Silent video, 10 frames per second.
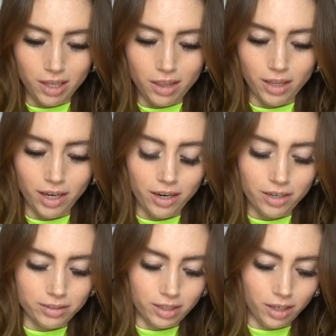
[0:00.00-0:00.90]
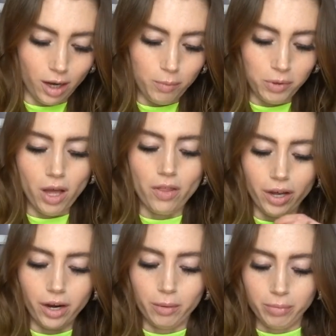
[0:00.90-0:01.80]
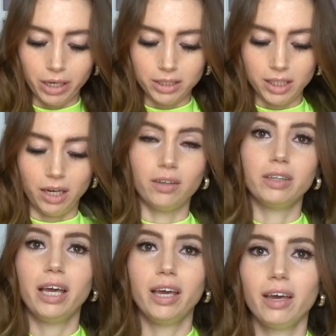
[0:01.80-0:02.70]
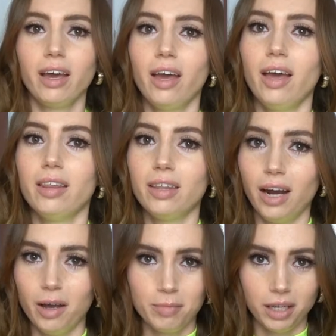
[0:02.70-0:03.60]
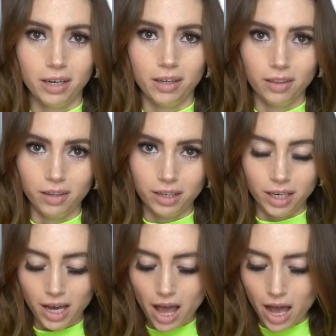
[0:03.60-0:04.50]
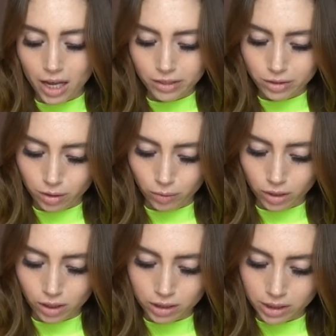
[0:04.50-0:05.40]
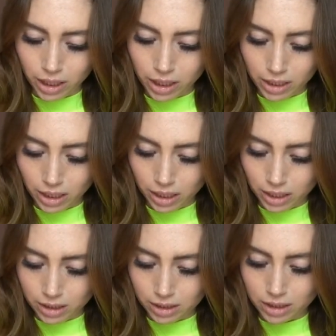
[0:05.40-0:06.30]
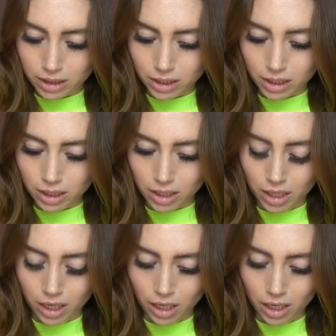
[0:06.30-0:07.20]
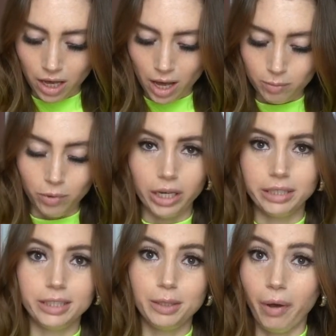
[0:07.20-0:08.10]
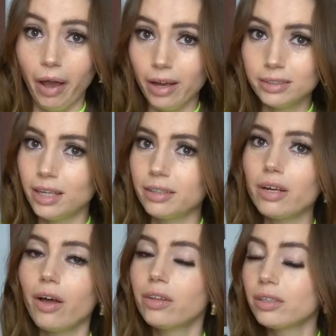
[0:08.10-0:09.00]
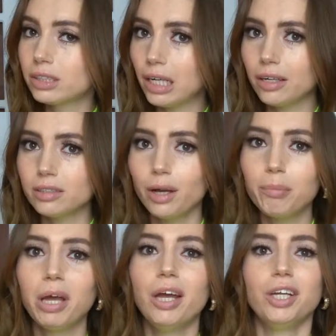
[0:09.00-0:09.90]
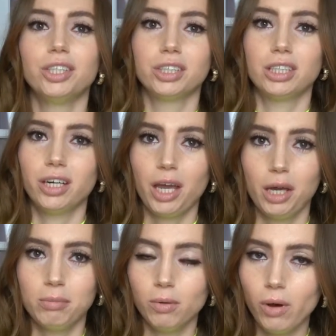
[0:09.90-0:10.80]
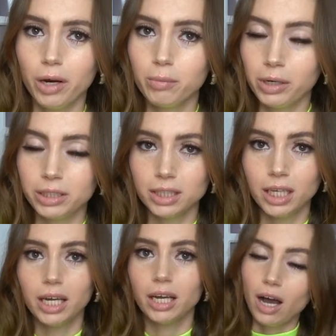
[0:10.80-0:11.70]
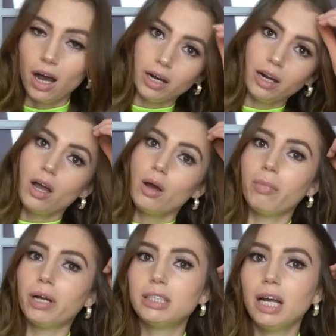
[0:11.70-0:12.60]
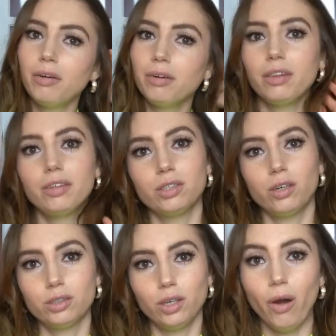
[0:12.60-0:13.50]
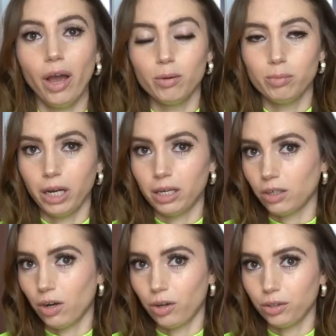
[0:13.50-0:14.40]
there's a couple other brands that I'll link that I've been looking at. So it looks like this MYTYS has other styles up, just their cable wire bracelet got brought down. There's also a brand called